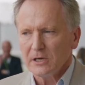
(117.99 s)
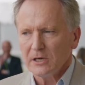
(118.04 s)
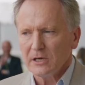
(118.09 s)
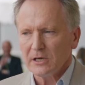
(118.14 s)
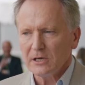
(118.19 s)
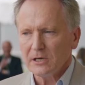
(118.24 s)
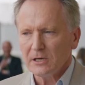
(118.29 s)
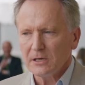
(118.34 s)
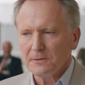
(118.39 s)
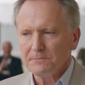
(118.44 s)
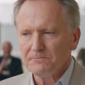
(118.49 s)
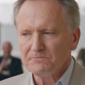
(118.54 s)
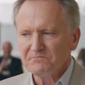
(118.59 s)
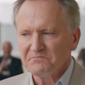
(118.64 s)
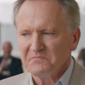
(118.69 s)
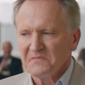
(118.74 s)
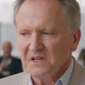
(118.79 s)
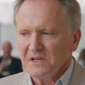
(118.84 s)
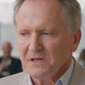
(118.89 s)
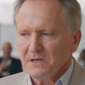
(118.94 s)

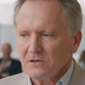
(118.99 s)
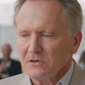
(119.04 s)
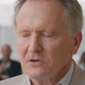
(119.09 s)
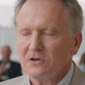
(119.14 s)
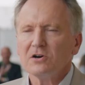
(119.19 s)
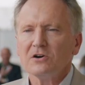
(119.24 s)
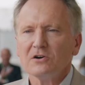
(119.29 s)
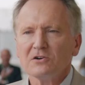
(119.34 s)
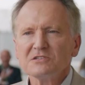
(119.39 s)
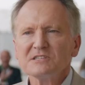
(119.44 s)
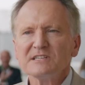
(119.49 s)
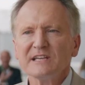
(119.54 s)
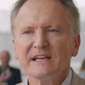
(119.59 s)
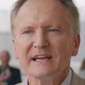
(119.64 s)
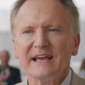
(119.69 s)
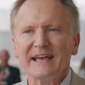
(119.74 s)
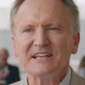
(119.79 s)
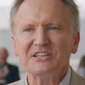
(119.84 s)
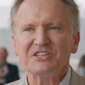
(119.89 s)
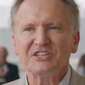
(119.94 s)
causing a
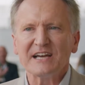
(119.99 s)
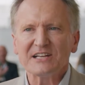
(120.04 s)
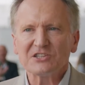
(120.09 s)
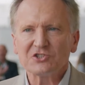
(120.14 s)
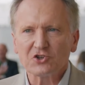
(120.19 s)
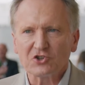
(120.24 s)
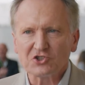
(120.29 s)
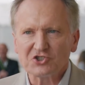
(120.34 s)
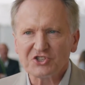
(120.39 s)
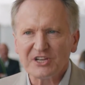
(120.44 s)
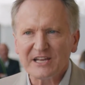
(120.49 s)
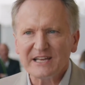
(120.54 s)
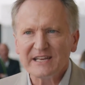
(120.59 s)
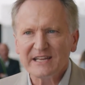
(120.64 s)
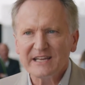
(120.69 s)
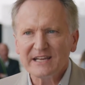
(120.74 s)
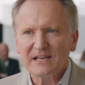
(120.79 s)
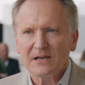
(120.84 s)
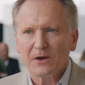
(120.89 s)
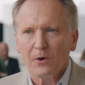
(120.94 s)

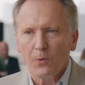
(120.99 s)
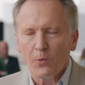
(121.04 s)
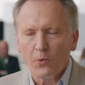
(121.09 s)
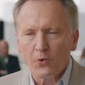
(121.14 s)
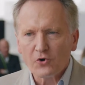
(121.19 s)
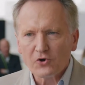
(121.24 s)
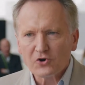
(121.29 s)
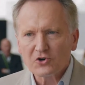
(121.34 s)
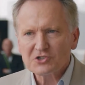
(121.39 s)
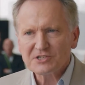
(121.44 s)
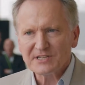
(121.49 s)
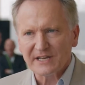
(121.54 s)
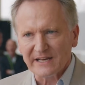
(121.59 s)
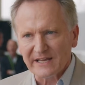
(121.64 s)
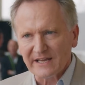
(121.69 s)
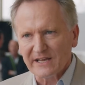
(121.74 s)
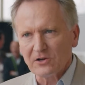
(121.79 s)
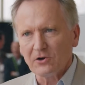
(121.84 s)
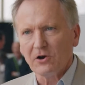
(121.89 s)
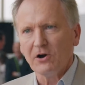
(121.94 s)
iatrogenic
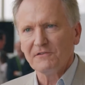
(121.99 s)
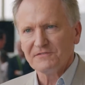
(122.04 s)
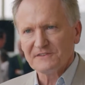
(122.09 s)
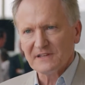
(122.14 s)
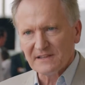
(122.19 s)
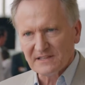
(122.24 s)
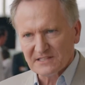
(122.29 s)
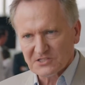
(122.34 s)
worsening of the